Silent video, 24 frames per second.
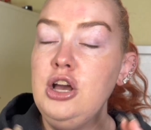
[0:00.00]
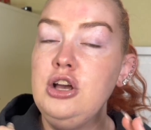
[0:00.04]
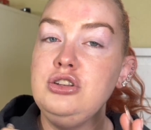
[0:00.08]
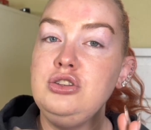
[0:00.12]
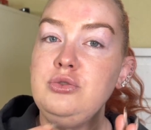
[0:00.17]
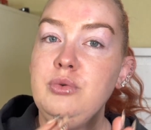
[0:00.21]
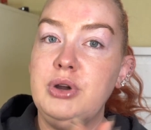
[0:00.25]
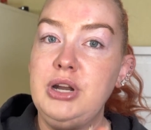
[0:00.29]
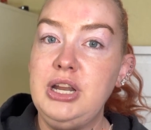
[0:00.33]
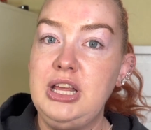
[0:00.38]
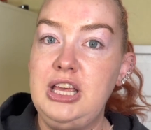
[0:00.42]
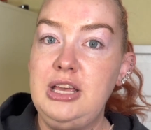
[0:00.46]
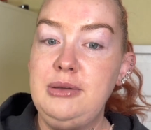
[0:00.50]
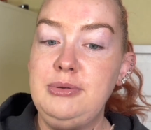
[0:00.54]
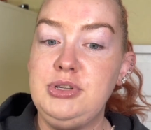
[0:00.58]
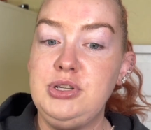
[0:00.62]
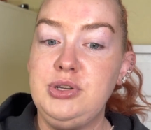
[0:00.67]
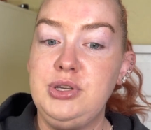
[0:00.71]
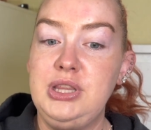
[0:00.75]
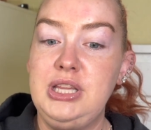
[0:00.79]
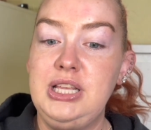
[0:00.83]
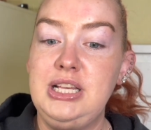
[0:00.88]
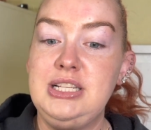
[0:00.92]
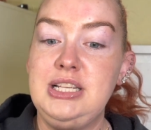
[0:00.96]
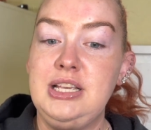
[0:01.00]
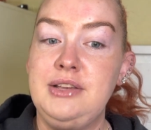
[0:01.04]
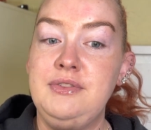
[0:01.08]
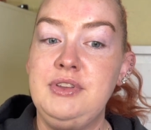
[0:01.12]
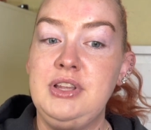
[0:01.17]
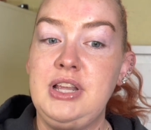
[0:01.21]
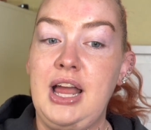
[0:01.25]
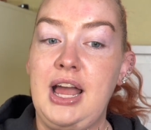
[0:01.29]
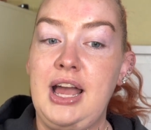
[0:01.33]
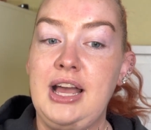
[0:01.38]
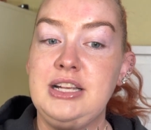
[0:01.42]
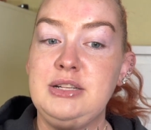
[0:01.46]
So we're gonna keep doing these,
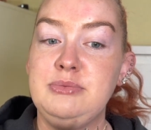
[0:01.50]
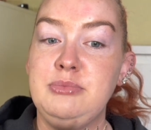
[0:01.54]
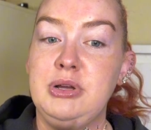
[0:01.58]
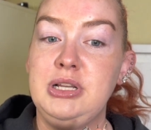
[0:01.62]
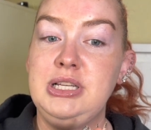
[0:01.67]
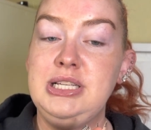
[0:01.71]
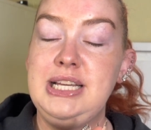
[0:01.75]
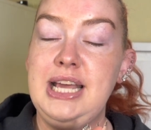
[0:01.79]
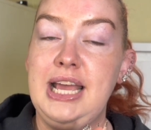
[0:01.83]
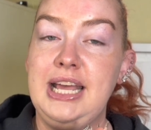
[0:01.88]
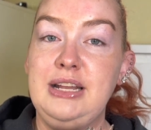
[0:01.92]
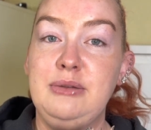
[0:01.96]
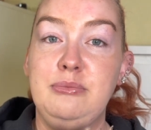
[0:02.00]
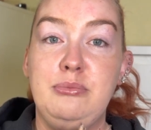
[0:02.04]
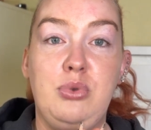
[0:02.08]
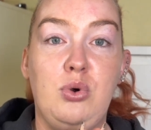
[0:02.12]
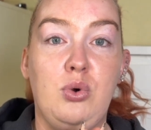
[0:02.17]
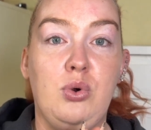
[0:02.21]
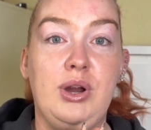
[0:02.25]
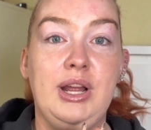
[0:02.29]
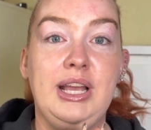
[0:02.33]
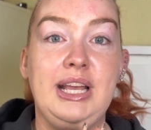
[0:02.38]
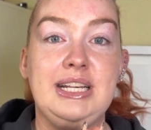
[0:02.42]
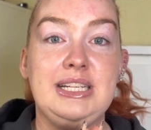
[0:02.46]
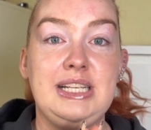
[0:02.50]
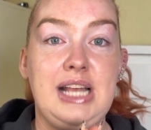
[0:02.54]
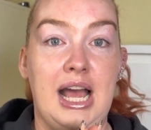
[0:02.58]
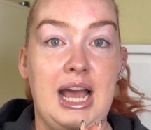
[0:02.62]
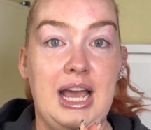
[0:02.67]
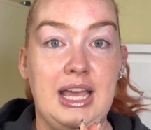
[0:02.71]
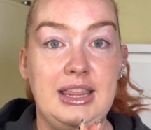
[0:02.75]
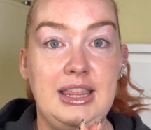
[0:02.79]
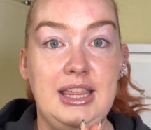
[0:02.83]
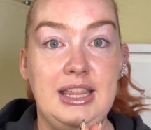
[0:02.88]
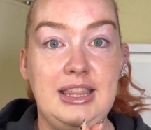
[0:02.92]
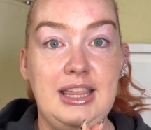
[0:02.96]
even as mundane and boring as
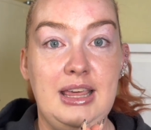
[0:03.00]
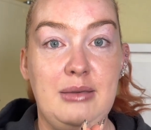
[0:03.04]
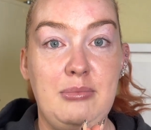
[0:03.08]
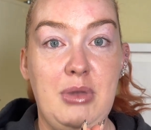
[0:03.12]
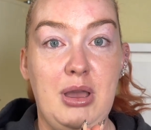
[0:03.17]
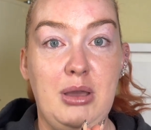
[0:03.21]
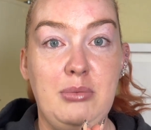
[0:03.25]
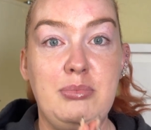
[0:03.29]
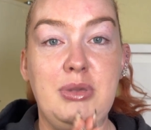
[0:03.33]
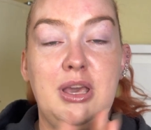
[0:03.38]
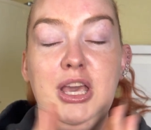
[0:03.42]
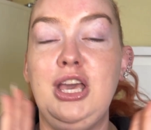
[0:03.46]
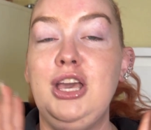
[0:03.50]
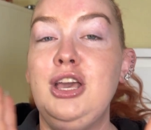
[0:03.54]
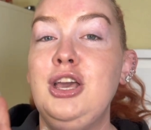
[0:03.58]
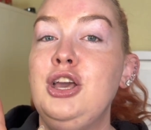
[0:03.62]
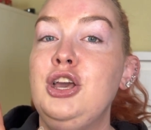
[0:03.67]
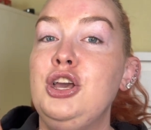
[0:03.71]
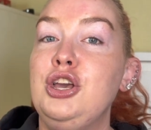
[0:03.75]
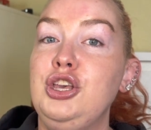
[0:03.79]
I think they might be.